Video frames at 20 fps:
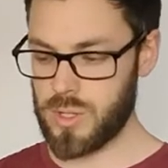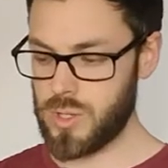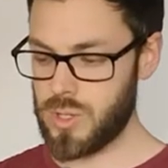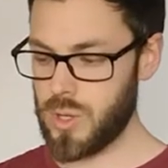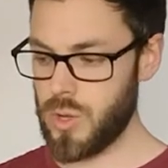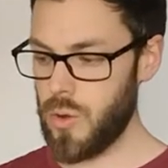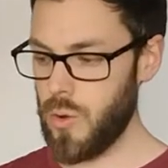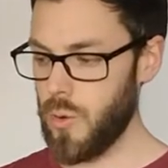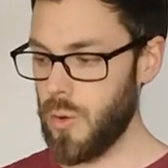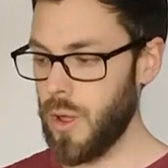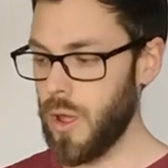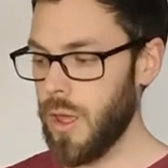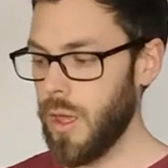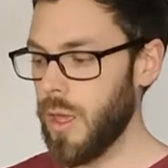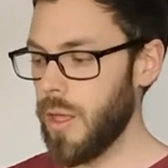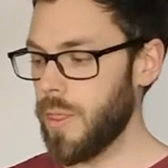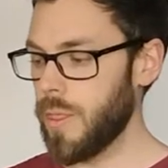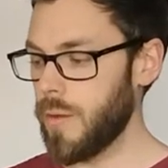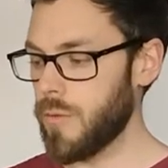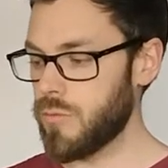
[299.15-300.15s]
So
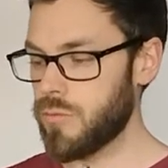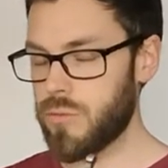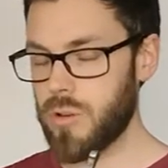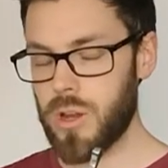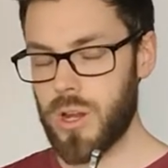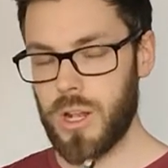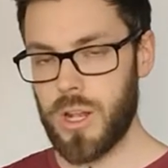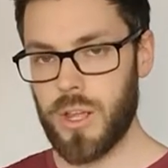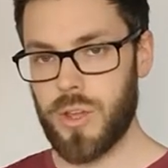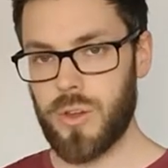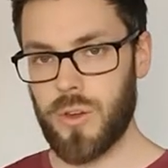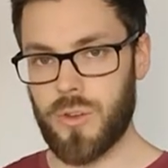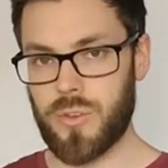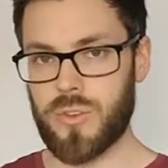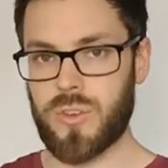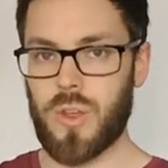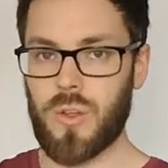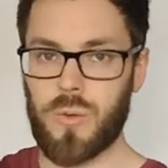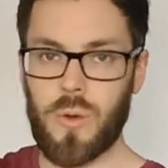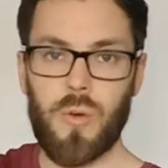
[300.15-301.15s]
They're really good.
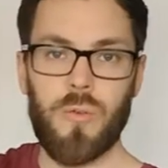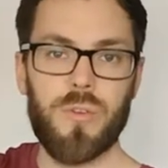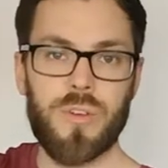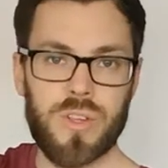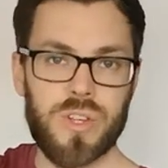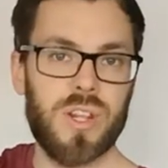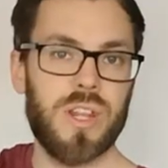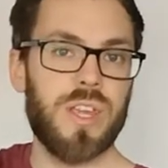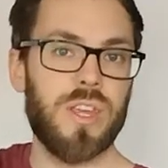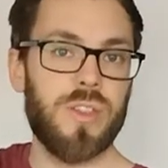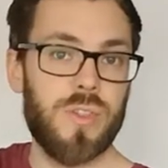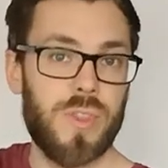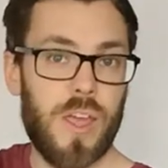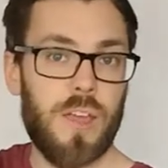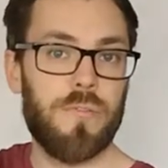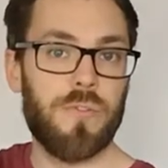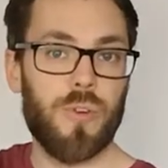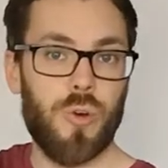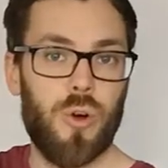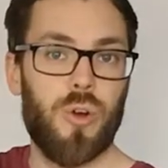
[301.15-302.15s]
So obviously
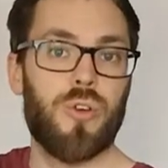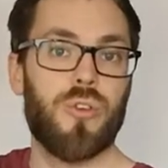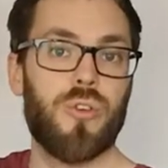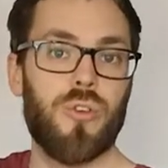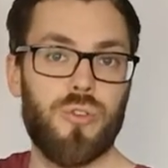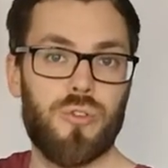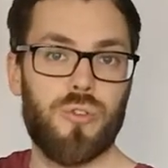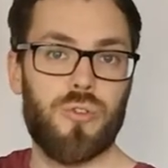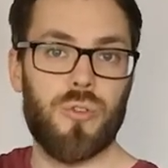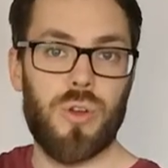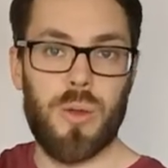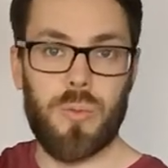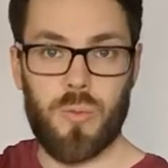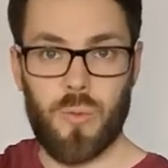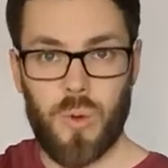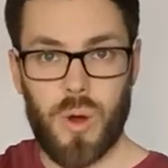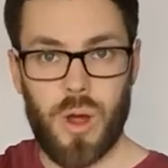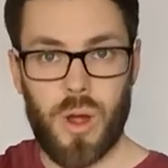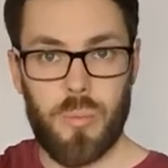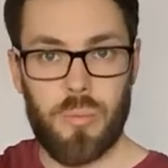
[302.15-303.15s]
they've got a good
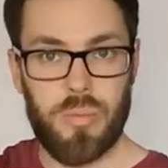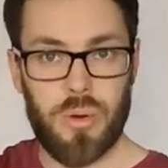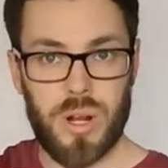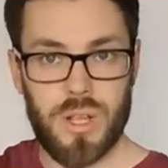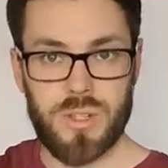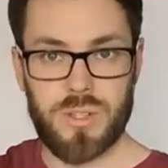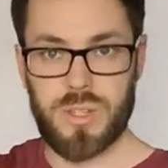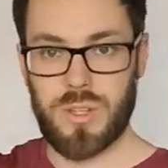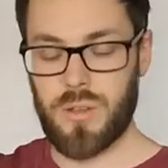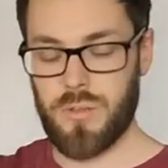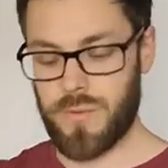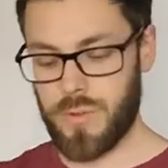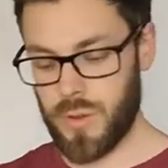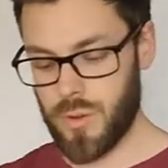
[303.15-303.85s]
grip, quite abrasive.